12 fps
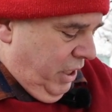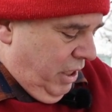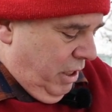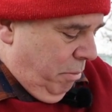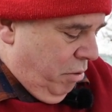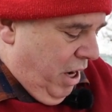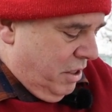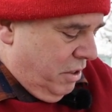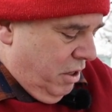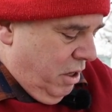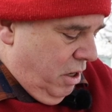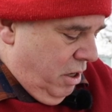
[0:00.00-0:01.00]

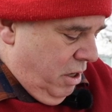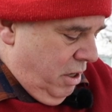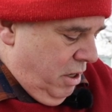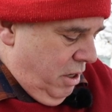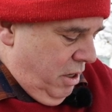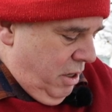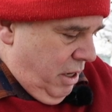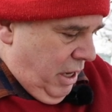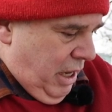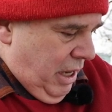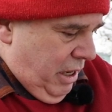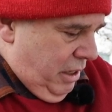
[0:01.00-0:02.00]
compressor,
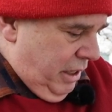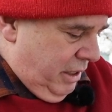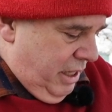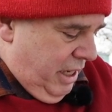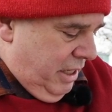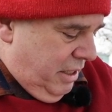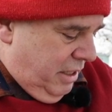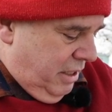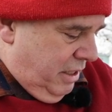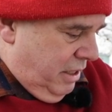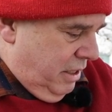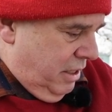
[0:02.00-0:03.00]
like
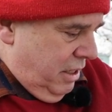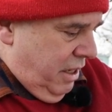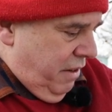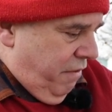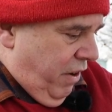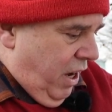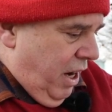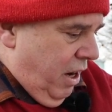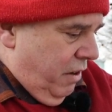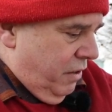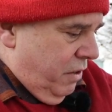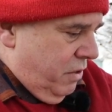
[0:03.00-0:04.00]
this,
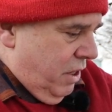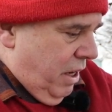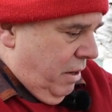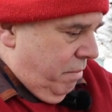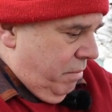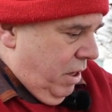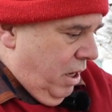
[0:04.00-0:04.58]
fire, and there's a